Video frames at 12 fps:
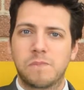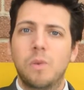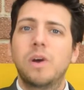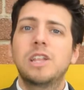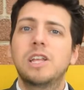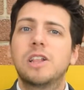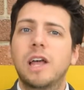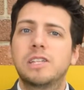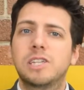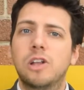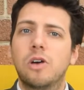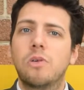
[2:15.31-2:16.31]
Whether you'd like
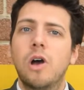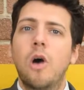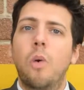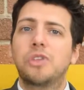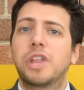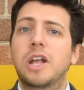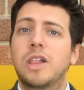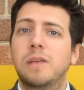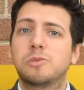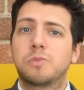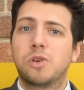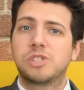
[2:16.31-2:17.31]
to know what the
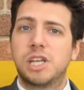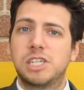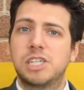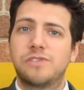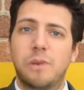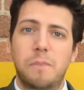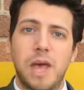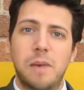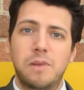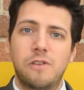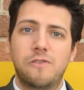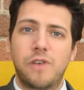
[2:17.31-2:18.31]
claims process is for
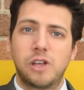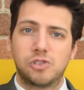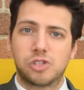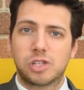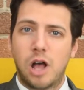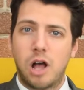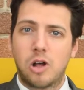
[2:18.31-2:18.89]
permanent facial scar